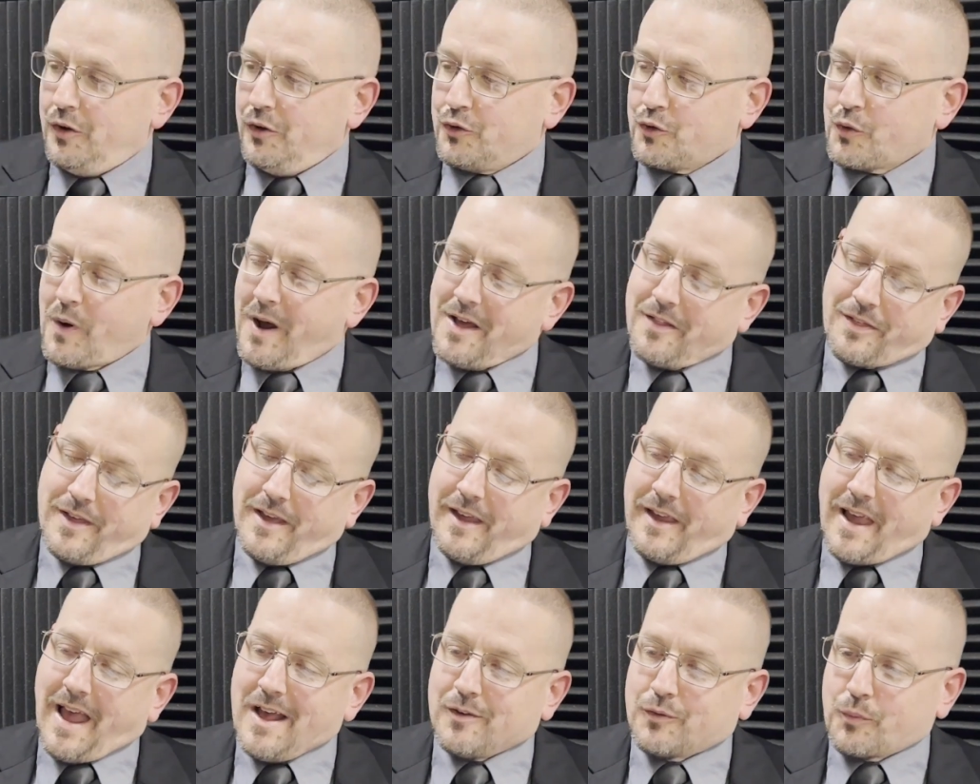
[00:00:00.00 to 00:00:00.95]
So I
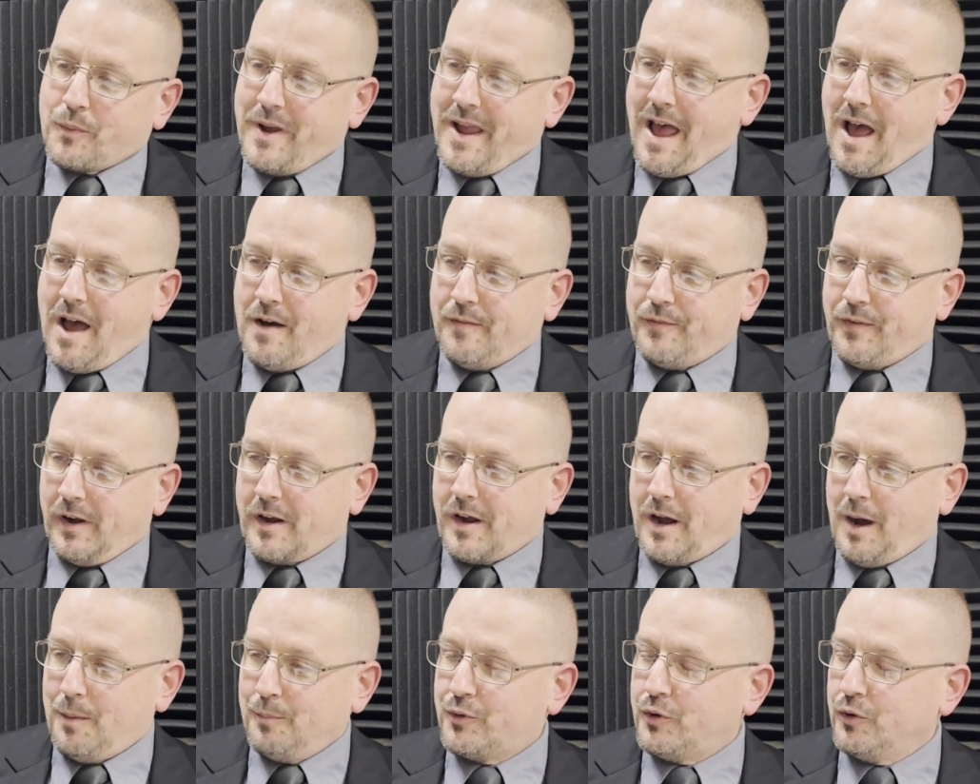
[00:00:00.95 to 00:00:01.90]
think as we have
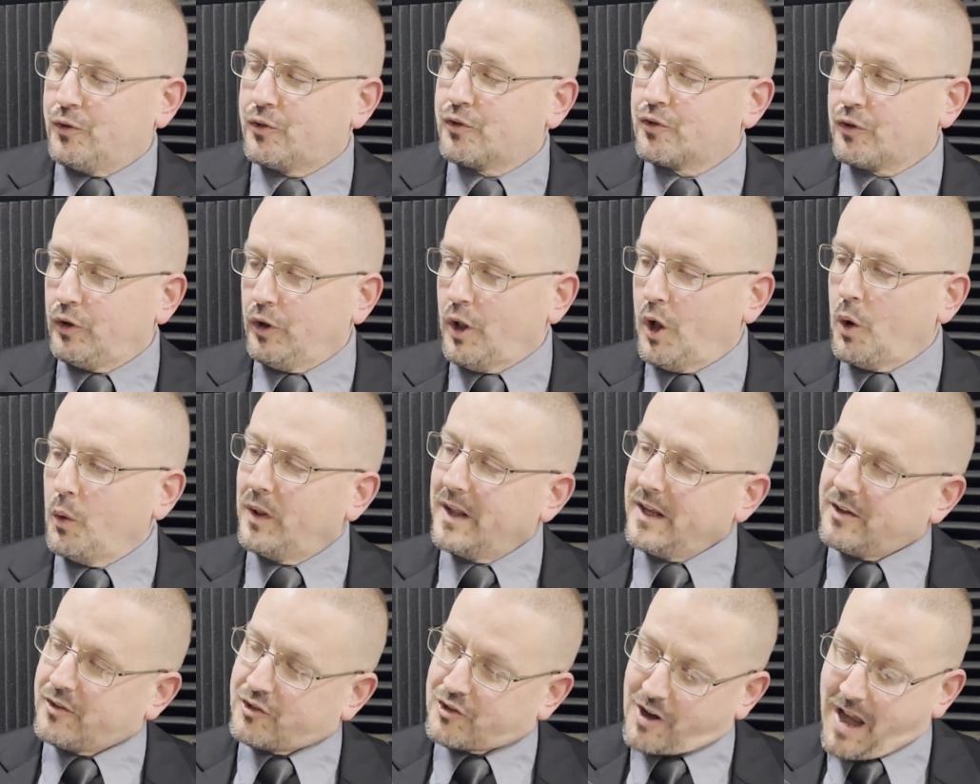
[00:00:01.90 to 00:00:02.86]
come to
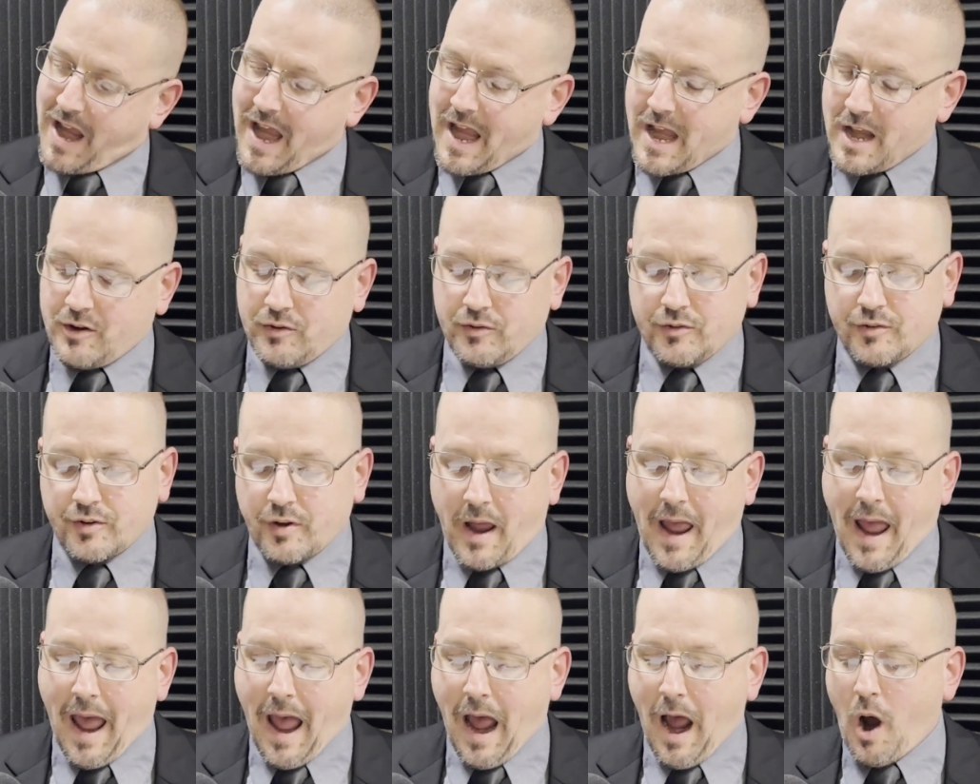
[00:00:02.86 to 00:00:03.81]
slowly change
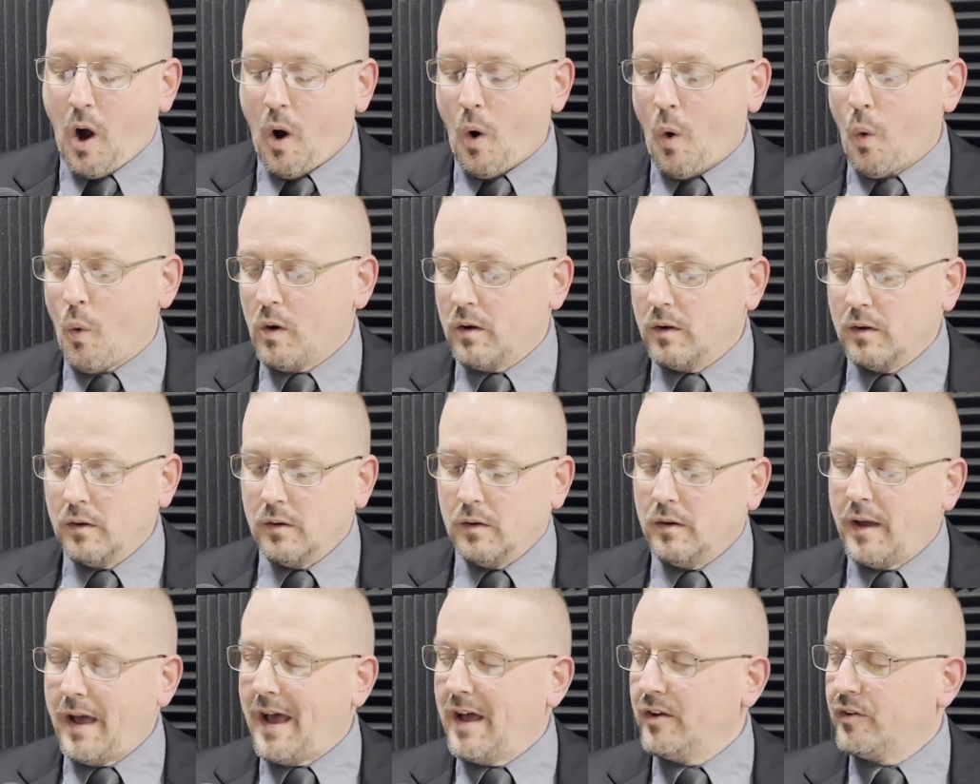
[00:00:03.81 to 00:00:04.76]
how
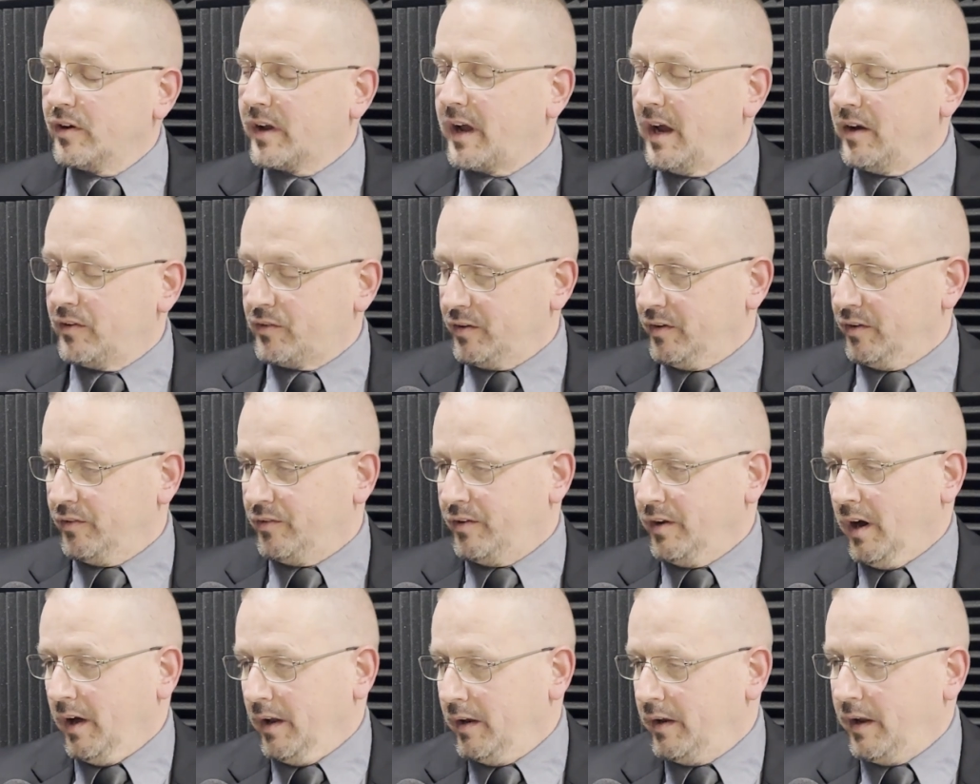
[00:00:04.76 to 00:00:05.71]
education is
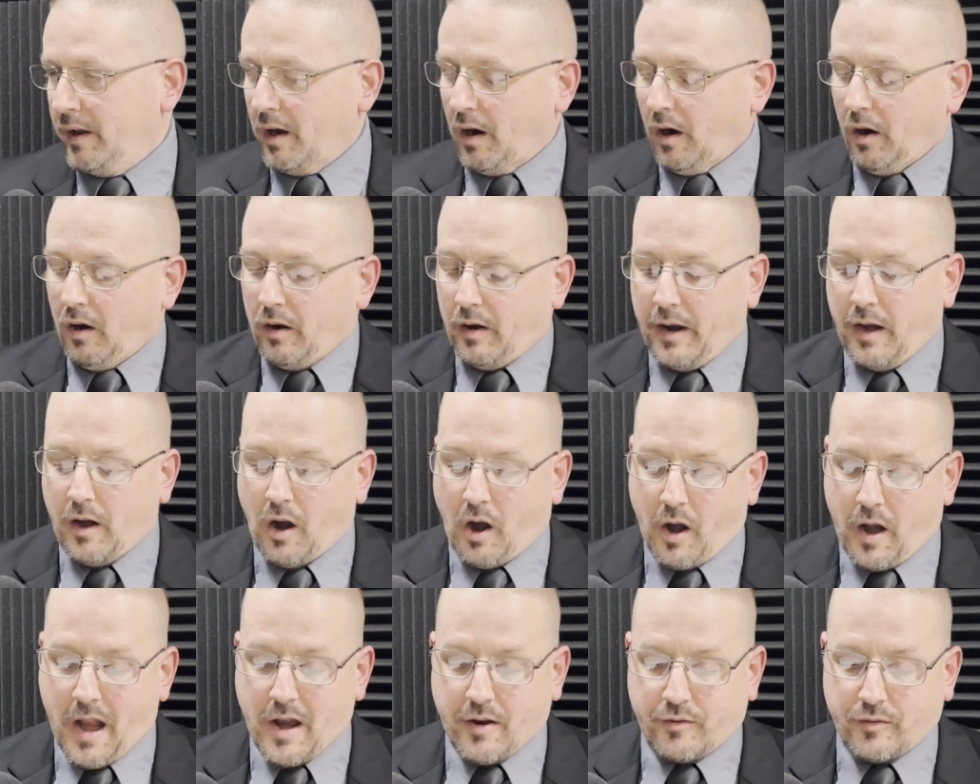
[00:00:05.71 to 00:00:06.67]
done in our in our
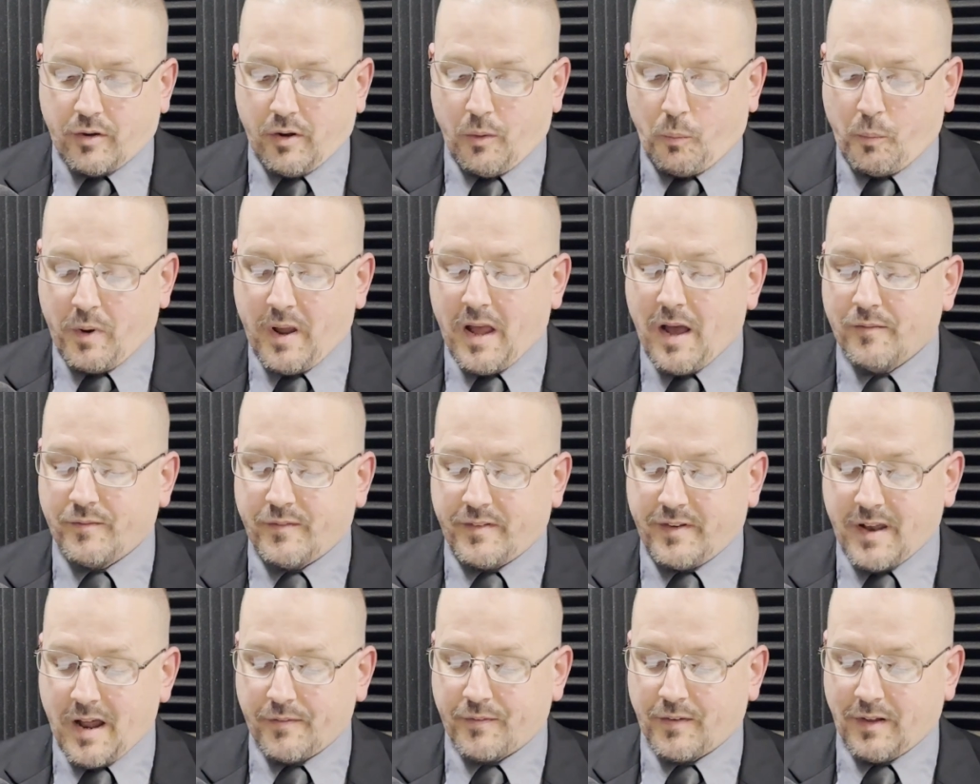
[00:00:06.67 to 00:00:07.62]
nation, we have
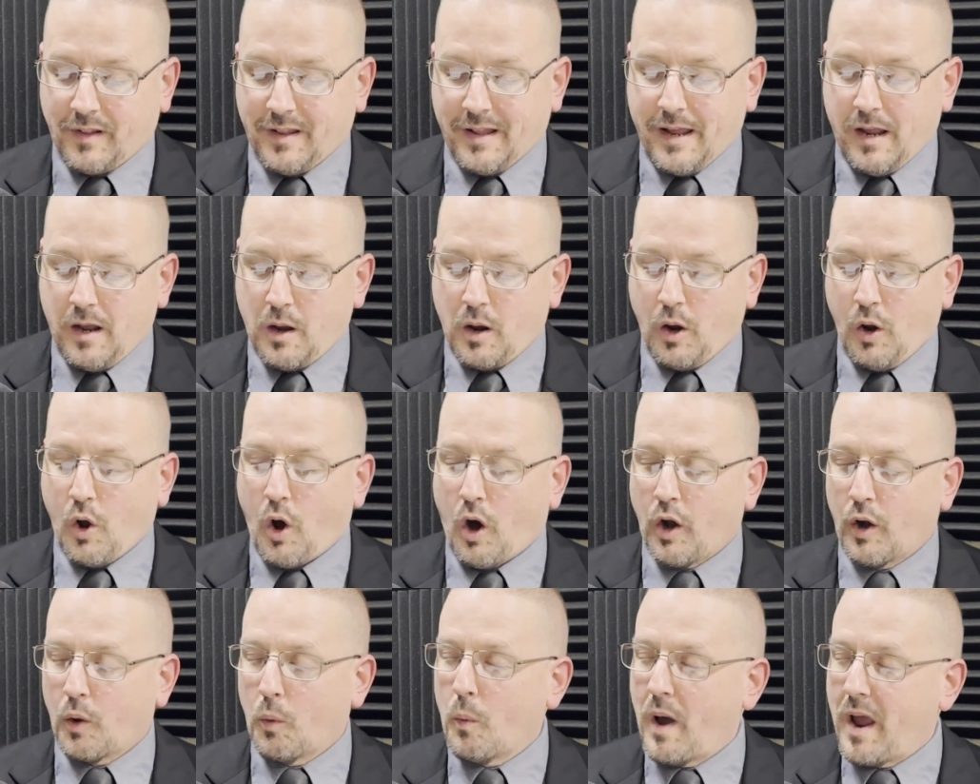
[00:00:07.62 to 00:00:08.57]
definitely
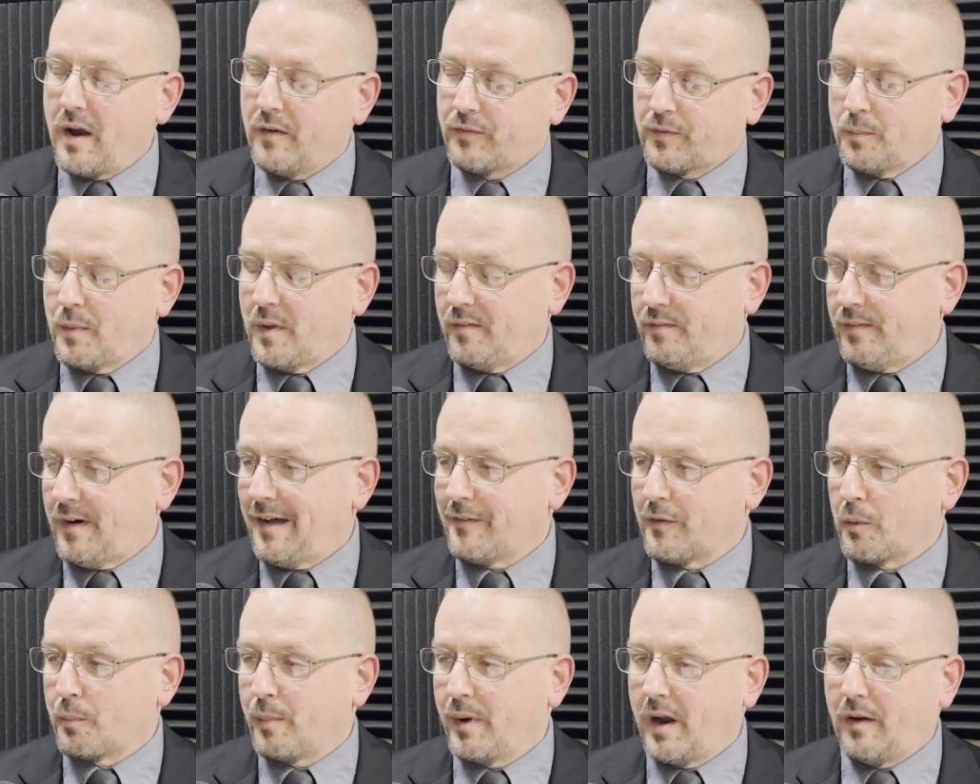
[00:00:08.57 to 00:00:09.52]
gone away from the
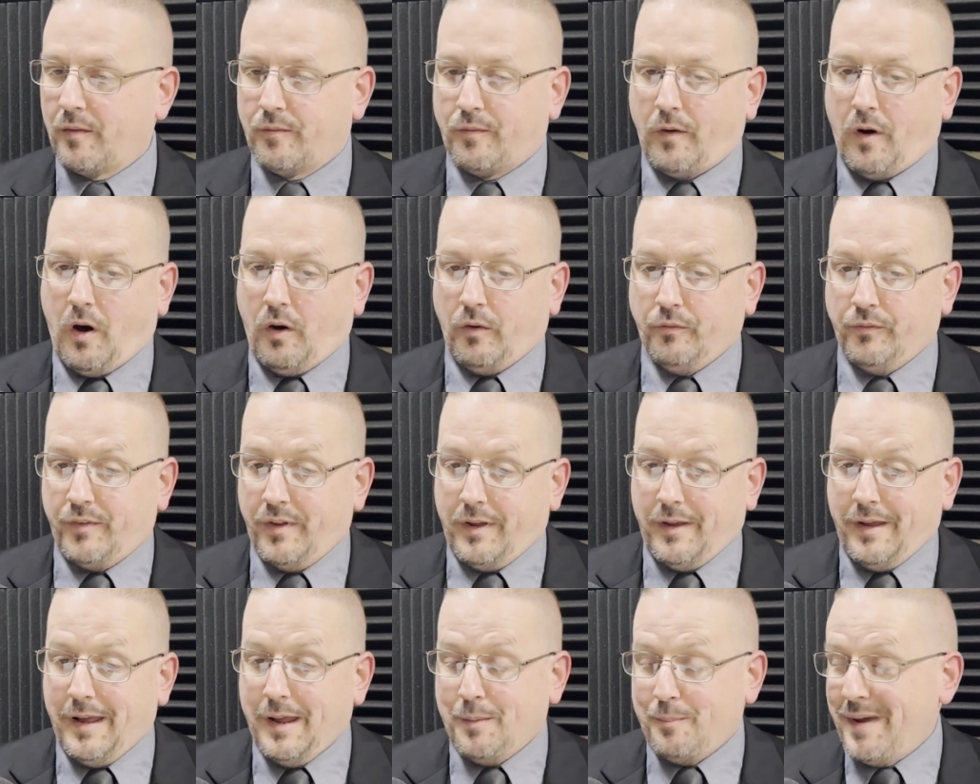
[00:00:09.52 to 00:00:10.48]
father being involved
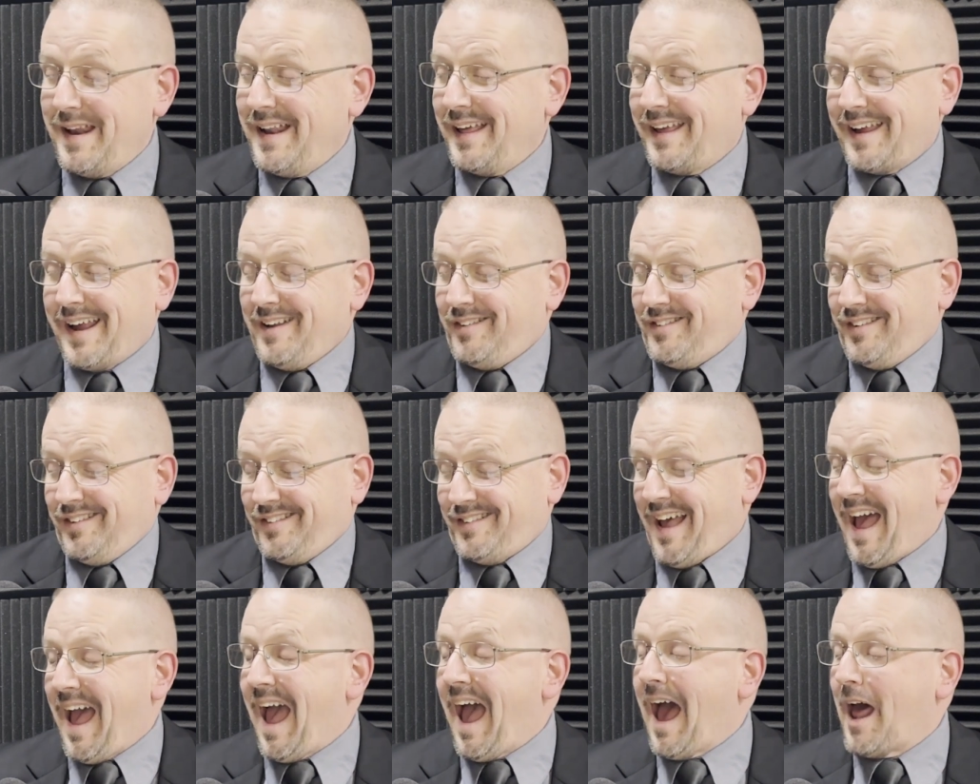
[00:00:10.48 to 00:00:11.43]
in many cases
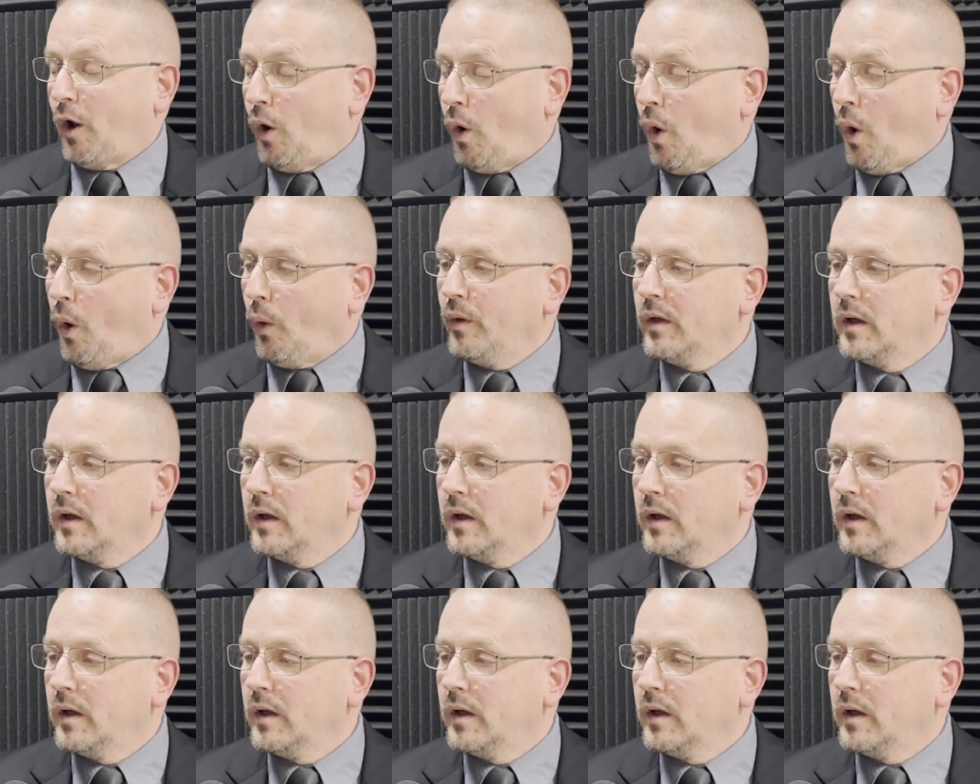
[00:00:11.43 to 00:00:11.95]
at all.